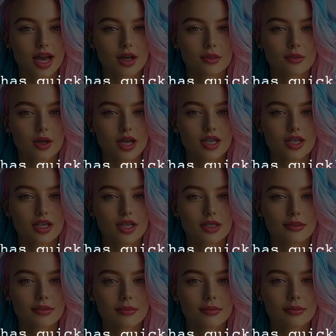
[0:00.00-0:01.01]
and it has
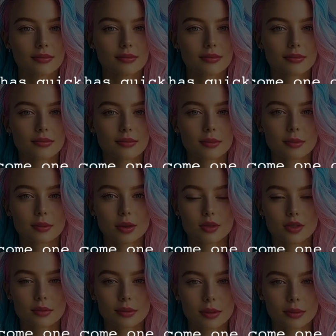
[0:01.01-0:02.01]
quickly become one of the
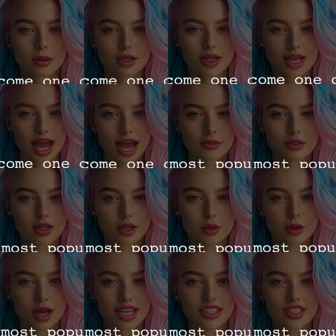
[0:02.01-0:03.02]
most popular code
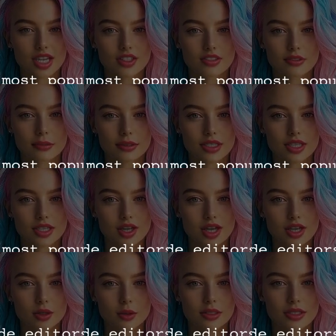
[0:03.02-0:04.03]
editors out there.
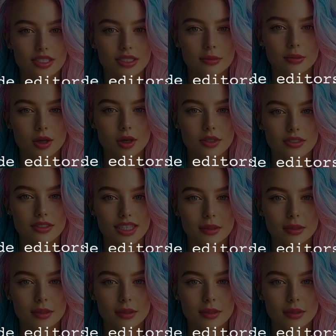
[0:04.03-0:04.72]
It's amazing